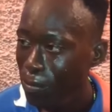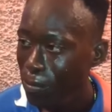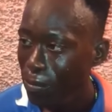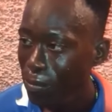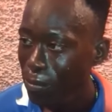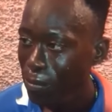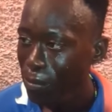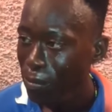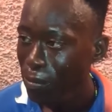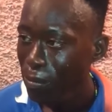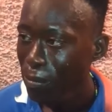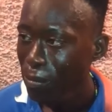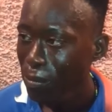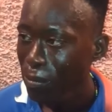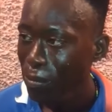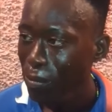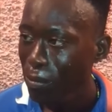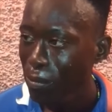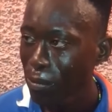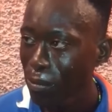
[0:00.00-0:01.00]

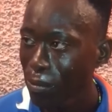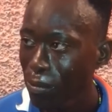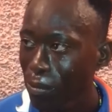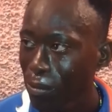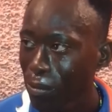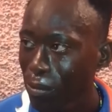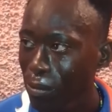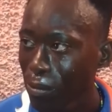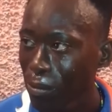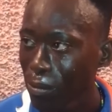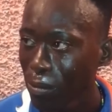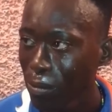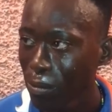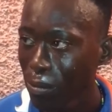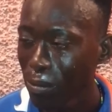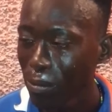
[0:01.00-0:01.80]
[no speech]